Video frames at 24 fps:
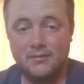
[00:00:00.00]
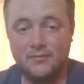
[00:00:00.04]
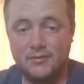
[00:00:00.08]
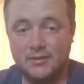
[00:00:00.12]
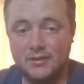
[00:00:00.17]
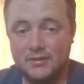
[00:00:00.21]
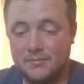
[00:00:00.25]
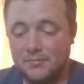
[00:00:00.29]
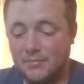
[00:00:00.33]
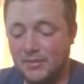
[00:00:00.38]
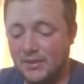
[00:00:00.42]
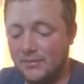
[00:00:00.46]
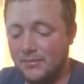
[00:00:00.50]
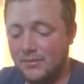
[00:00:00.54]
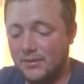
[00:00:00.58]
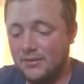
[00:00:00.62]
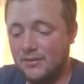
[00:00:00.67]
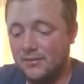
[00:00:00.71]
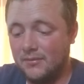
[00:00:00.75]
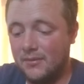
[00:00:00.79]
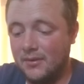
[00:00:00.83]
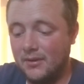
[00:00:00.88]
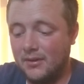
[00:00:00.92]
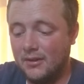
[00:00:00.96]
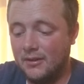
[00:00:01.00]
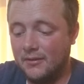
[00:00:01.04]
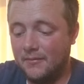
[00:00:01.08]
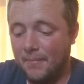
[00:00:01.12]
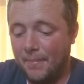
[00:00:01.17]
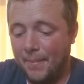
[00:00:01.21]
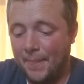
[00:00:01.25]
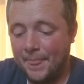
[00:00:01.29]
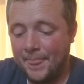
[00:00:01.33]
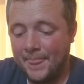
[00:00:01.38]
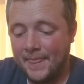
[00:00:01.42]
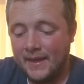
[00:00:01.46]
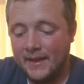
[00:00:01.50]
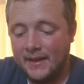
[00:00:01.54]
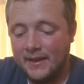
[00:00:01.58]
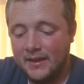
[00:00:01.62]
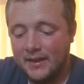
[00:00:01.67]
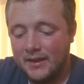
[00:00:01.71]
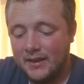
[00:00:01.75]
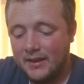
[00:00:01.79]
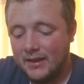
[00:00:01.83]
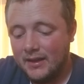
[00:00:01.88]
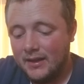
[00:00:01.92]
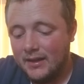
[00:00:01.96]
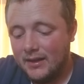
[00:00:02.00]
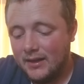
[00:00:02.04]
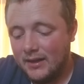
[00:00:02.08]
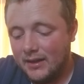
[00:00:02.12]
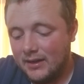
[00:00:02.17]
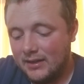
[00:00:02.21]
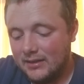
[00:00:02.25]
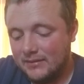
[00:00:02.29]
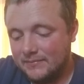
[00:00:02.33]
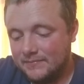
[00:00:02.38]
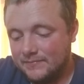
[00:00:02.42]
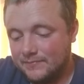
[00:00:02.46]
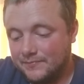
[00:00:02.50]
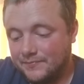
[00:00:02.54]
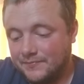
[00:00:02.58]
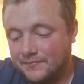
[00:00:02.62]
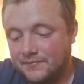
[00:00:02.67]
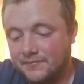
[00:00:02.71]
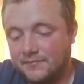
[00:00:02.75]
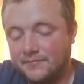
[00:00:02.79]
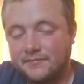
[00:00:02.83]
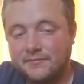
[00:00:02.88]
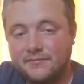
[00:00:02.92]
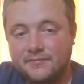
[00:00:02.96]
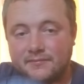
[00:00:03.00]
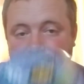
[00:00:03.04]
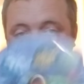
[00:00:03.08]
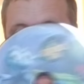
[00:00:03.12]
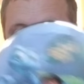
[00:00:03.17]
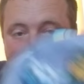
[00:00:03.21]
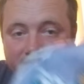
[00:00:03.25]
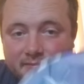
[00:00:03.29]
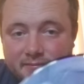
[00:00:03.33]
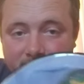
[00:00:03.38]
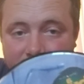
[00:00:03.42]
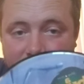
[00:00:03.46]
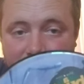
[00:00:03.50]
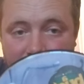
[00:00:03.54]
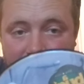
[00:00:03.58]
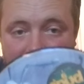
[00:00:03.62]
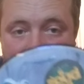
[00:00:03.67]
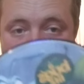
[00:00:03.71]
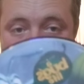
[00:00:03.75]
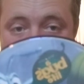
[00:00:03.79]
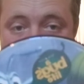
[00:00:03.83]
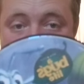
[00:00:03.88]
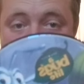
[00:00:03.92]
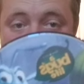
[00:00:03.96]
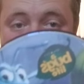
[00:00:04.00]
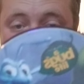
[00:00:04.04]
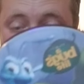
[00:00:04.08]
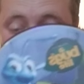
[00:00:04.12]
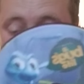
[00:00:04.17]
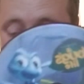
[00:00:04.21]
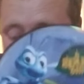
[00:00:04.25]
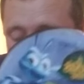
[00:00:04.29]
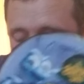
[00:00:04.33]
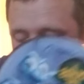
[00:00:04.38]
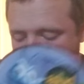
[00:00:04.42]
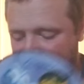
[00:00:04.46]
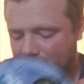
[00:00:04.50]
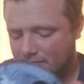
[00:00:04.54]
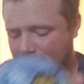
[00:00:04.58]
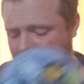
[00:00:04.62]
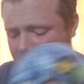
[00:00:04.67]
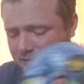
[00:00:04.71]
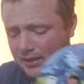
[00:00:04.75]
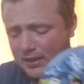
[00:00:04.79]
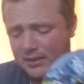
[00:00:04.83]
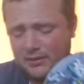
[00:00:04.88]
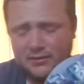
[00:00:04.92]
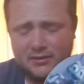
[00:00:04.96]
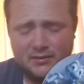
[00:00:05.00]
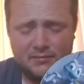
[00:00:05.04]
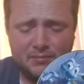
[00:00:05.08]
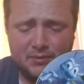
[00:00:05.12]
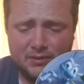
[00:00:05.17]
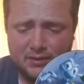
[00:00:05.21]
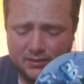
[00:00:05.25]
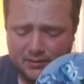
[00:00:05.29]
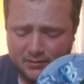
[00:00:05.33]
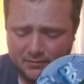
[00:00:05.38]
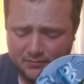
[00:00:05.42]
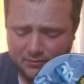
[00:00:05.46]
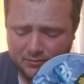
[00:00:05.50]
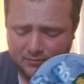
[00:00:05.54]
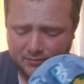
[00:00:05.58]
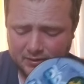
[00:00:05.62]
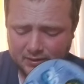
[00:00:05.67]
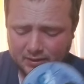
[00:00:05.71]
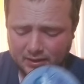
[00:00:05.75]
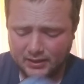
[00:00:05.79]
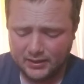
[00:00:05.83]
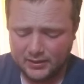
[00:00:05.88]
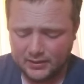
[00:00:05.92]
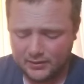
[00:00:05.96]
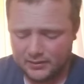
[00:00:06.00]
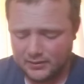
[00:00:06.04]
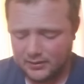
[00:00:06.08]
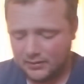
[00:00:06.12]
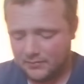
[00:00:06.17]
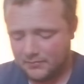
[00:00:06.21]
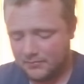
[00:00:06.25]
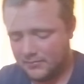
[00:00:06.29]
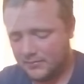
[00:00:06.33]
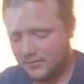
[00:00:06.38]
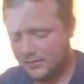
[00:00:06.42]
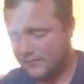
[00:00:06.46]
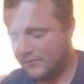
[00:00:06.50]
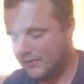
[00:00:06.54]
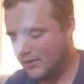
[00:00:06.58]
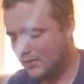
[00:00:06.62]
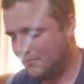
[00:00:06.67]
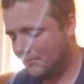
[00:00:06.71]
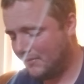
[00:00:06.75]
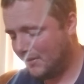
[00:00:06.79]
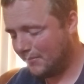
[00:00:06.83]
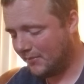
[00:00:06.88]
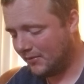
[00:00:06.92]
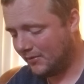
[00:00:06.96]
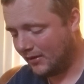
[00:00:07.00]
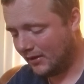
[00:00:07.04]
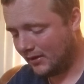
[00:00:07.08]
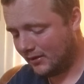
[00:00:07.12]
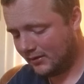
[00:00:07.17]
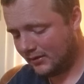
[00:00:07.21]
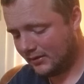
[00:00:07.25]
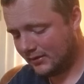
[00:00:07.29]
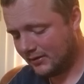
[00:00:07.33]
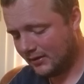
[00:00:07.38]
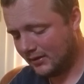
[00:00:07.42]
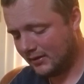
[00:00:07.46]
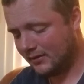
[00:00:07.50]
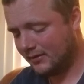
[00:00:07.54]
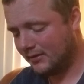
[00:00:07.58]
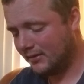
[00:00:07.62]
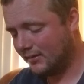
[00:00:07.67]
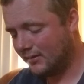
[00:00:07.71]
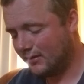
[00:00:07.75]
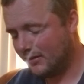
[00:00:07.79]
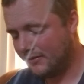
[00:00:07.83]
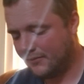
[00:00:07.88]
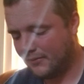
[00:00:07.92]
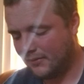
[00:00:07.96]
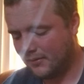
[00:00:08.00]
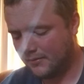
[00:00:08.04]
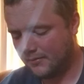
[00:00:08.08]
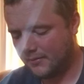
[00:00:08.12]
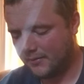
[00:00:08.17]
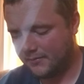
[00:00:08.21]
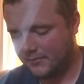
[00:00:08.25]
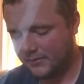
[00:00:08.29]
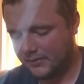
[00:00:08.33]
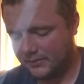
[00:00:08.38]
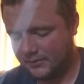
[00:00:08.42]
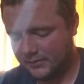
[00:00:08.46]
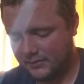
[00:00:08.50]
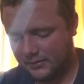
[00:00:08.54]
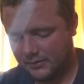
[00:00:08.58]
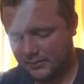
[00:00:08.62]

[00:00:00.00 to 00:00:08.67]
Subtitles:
Just bid what you want. A Bug's Life, which is actually a pretty good movie tie-in game. If I remember right, at least the N64 one was.